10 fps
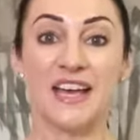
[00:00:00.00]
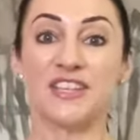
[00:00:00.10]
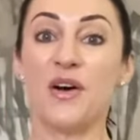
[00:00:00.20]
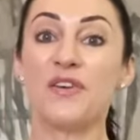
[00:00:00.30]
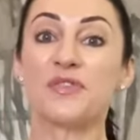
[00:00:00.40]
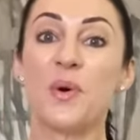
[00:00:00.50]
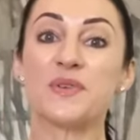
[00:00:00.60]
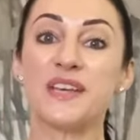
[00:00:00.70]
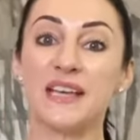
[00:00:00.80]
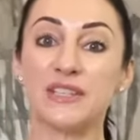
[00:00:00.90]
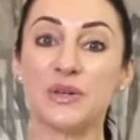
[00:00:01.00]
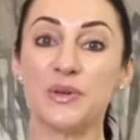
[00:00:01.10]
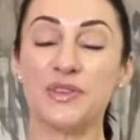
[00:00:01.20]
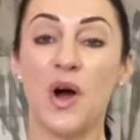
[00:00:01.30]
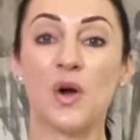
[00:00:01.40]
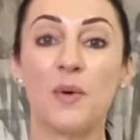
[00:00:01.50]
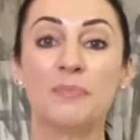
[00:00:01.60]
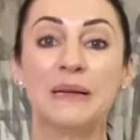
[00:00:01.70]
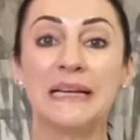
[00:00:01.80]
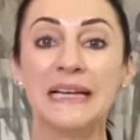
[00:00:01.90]
So of course, us girls are
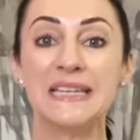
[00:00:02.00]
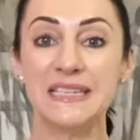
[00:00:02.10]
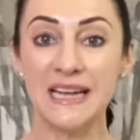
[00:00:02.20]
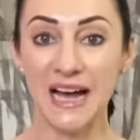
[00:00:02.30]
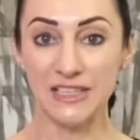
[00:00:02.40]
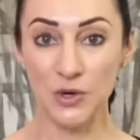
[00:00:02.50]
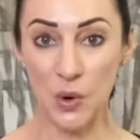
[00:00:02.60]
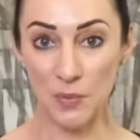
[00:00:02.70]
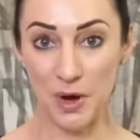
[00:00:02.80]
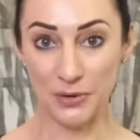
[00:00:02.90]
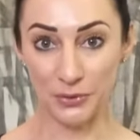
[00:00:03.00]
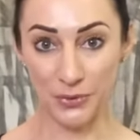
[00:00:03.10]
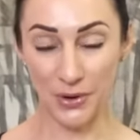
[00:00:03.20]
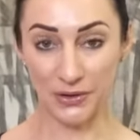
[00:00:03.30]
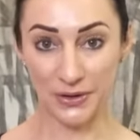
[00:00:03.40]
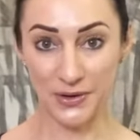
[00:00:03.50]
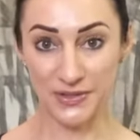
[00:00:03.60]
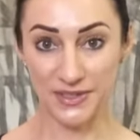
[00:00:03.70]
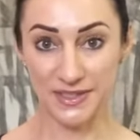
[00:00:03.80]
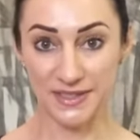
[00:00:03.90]
complete and utter hormonal roller
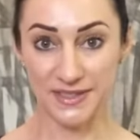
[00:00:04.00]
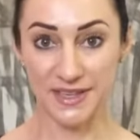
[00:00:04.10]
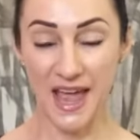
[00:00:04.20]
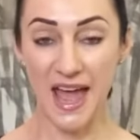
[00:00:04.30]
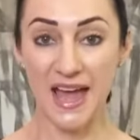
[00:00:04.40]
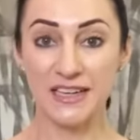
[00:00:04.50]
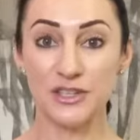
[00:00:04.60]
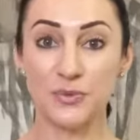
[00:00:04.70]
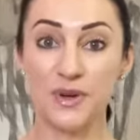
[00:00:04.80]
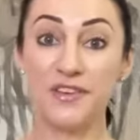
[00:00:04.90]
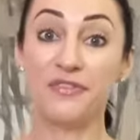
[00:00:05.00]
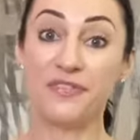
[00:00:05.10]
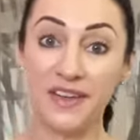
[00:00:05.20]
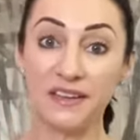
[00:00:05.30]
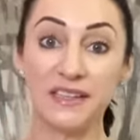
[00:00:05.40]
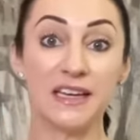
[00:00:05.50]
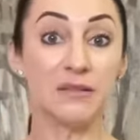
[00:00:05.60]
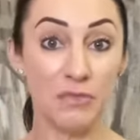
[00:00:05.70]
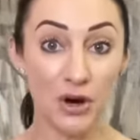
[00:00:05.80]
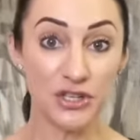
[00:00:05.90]
coasters. And we feel that
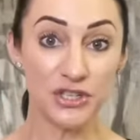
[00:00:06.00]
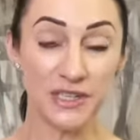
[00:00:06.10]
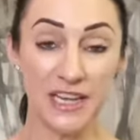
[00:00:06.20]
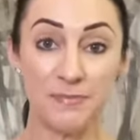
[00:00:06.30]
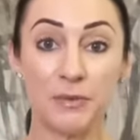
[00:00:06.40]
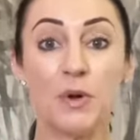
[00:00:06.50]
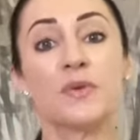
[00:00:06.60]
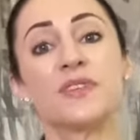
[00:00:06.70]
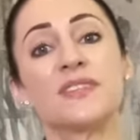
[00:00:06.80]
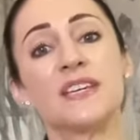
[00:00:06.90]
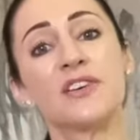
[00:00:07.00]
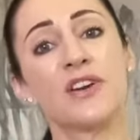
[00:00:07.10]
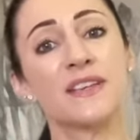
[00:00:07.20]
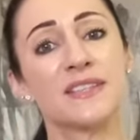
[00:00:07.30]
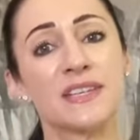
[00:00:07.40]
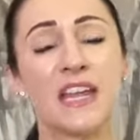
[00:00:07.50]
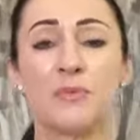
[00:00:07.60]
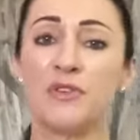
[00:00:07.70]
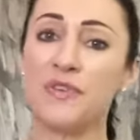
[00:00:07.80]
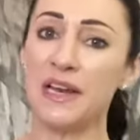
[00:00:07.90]
emotionally, but we also see it on our skin,
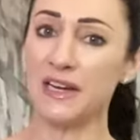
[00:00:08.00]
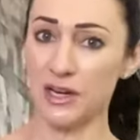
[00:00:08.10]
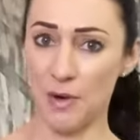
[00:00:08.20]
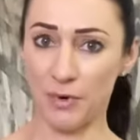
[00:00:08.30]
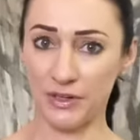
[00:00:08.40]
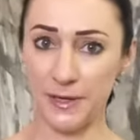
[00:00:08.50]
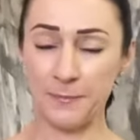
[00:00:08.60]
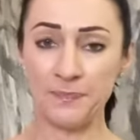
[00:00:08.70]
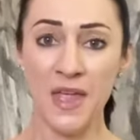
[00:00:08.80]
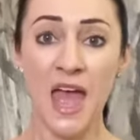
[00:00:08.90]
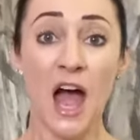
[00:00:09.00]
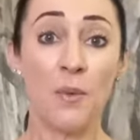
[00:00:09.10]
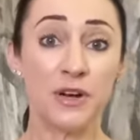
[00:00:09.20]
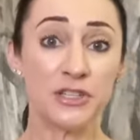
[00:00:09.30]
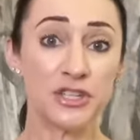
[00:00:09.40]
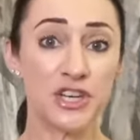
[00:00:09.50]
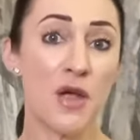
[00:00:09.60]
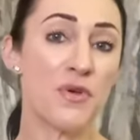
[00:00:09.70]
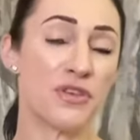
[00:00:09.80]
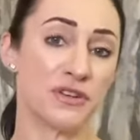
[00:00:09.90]
we feel it in our body. I wanted to
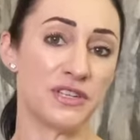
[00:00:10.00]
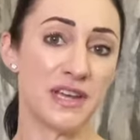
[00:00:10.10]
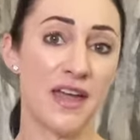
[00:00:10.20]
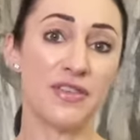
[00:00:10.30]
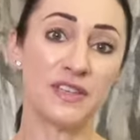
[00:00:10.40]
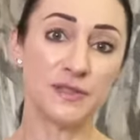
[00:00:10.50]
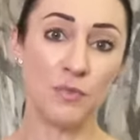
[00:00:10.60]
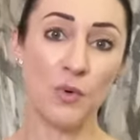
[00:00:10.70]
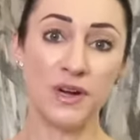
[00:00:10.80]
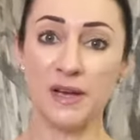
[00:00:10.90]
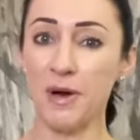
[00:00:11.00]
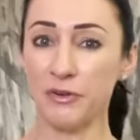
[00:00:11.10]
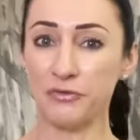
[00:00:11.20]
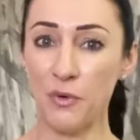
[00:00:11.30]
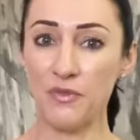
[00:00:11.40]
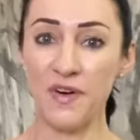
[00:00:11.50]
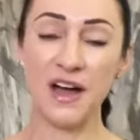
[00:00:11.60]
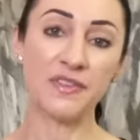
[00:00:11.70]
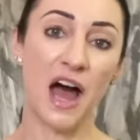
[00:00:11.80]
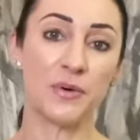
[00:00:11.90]
share with you today, this morning, about 4 or
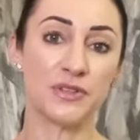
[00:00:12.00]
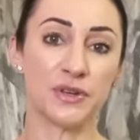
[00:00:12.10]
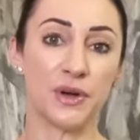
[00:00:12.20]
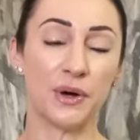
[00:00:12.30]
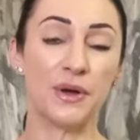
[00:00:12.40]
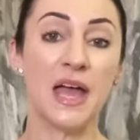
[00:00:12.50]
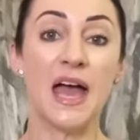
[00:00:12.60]
5 hours ago,